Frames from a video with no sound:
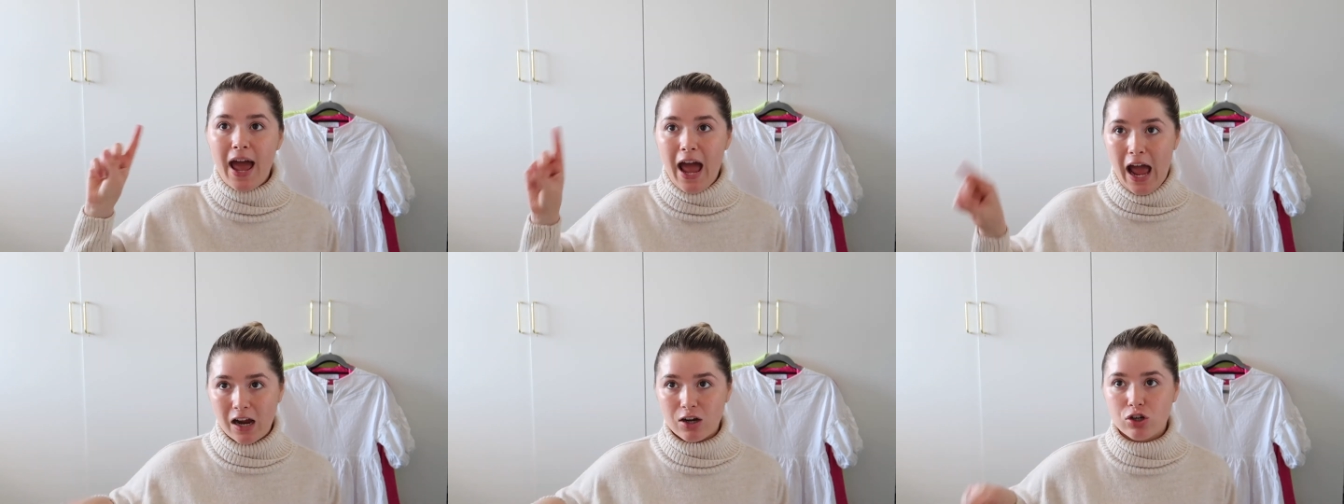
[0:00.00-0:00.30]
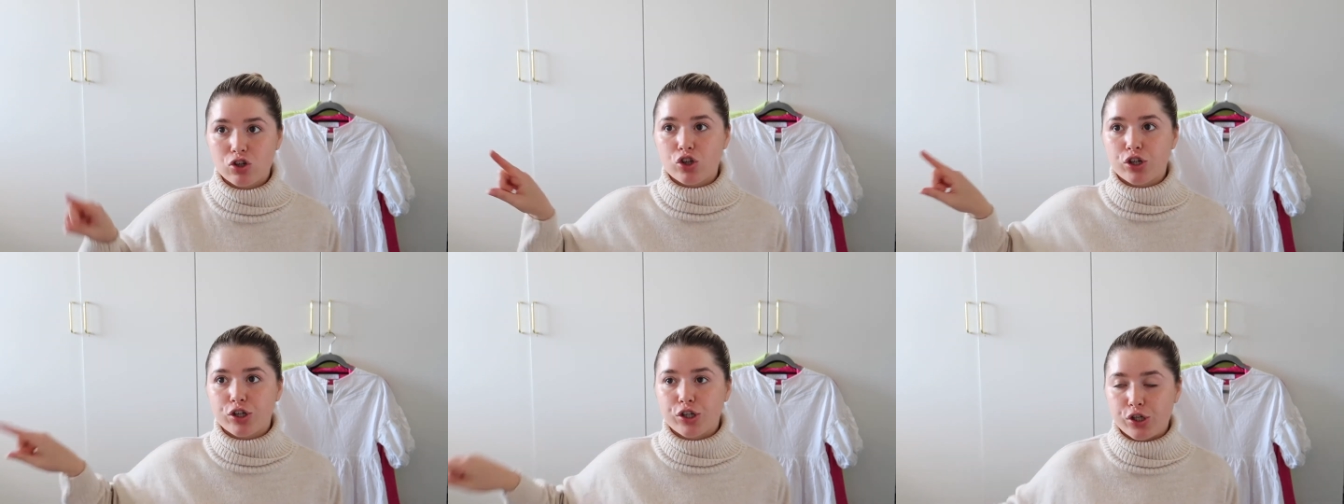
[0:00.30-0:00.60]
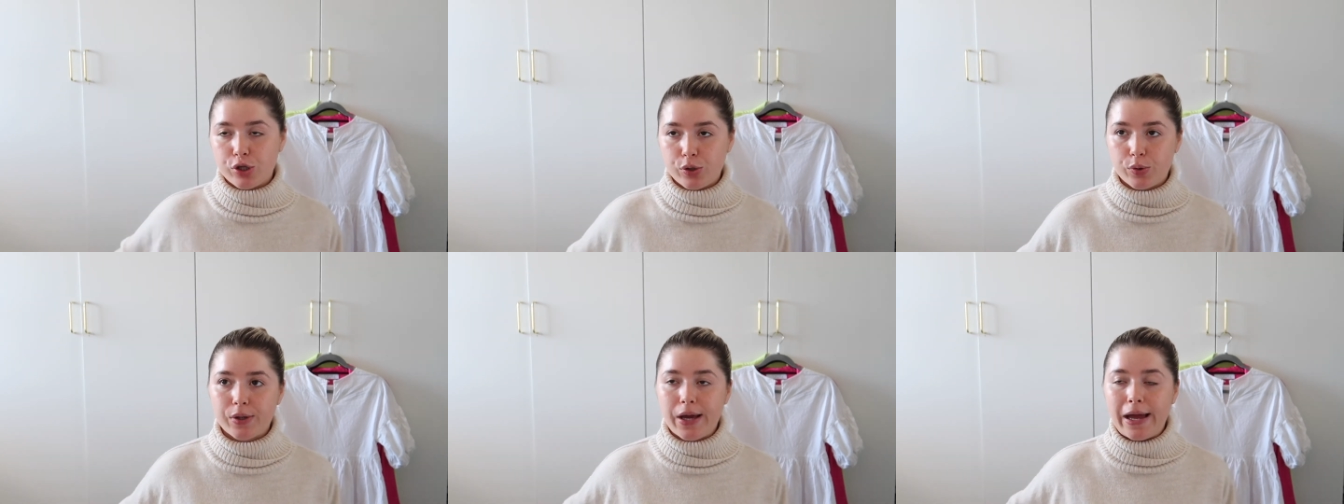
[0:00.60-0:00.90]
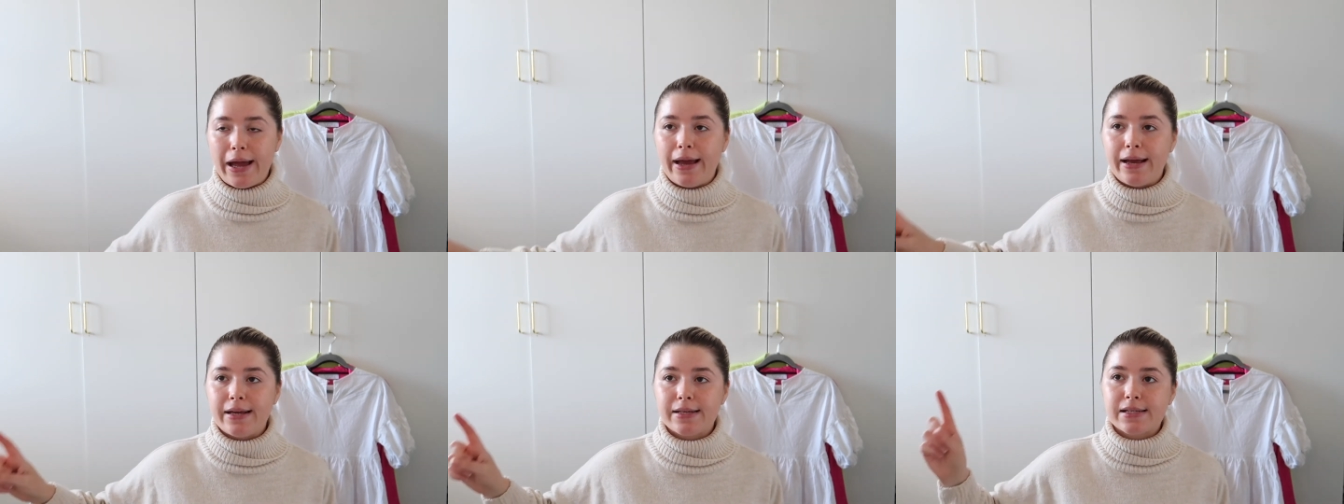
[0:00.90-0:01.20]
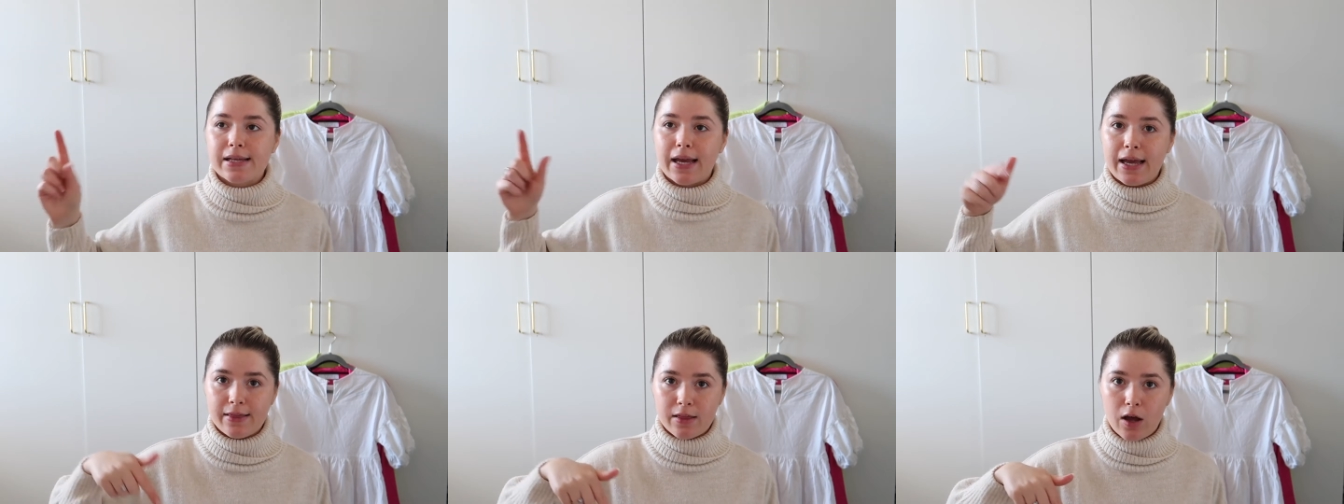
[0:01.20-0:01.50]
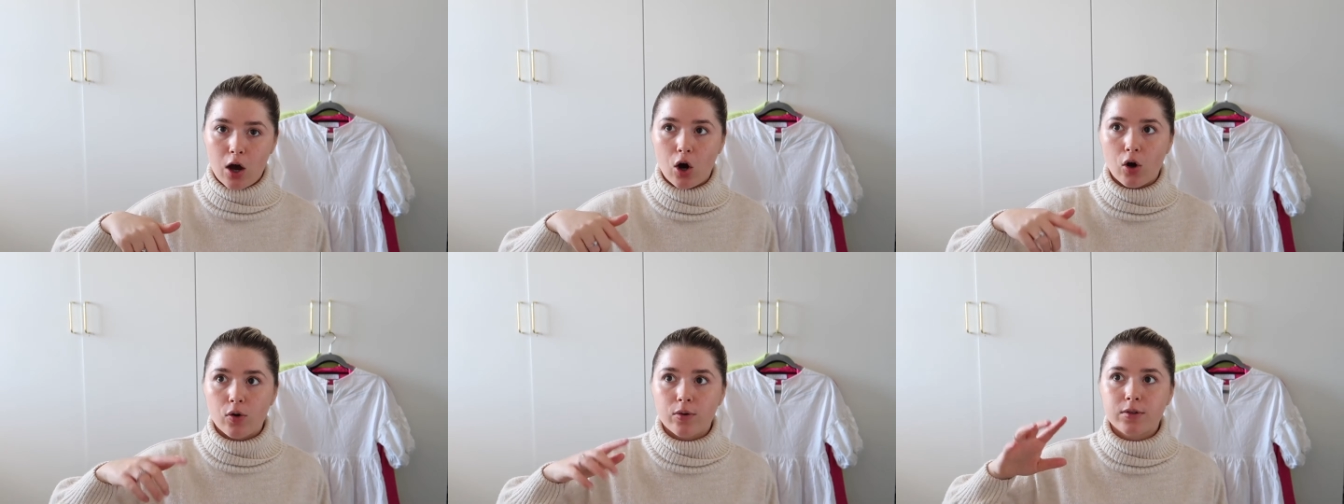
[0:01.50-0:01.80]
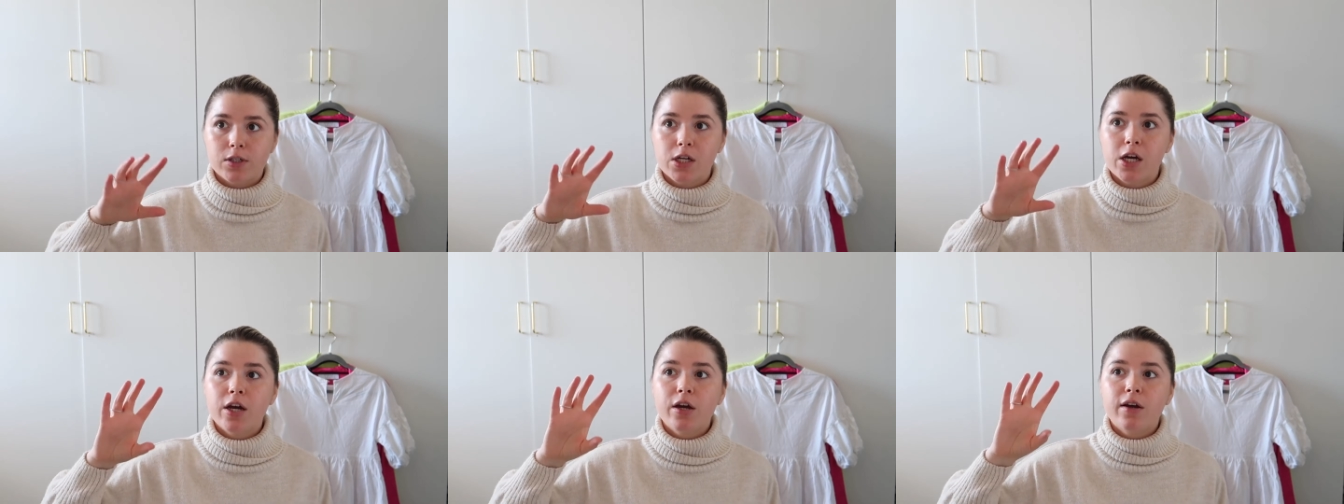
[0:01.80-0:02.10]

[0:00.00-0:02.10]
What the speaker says: extra suitcase in the hold